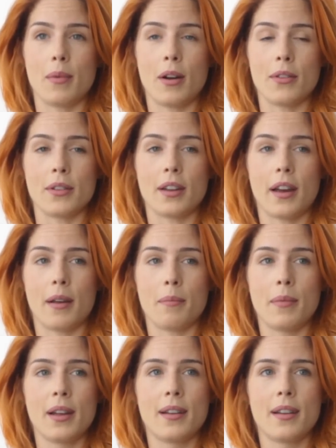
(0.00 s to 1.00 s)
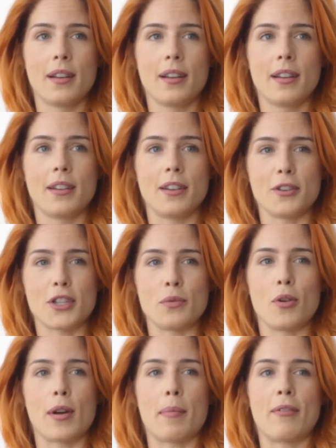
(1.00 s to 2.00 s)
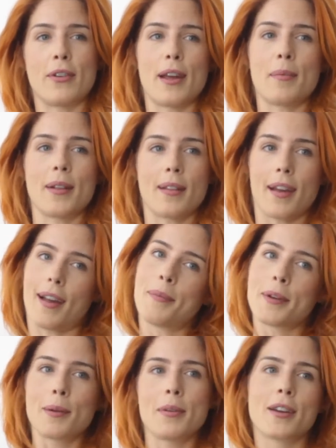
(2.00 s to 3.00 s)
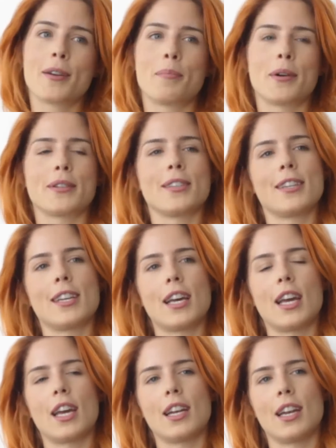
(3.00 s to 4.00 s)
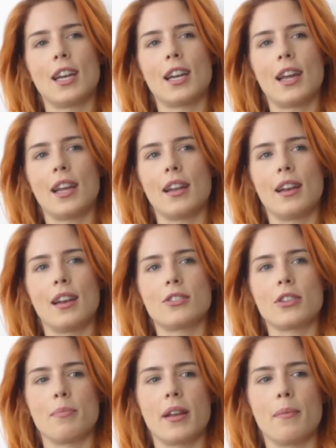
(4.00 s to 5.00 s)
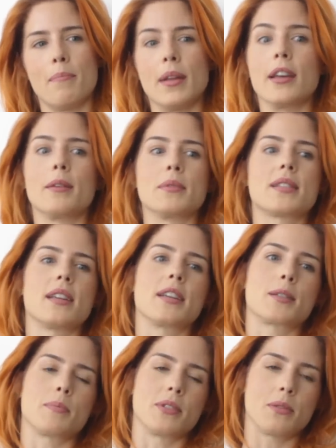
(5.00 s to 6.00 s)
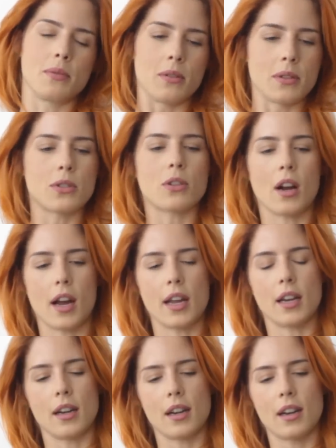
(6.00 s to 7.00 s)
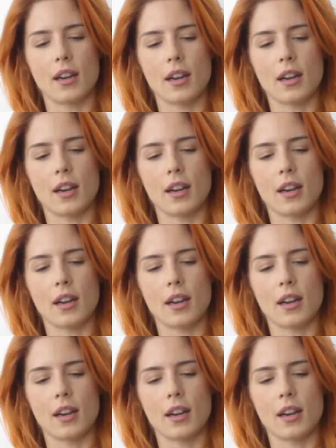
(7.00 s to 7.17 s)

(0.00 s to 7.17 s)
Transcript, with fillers: all the time. You know, she woke up every day being like, I'm going to be a good person today. And she made a million mistakes, but she would always try. And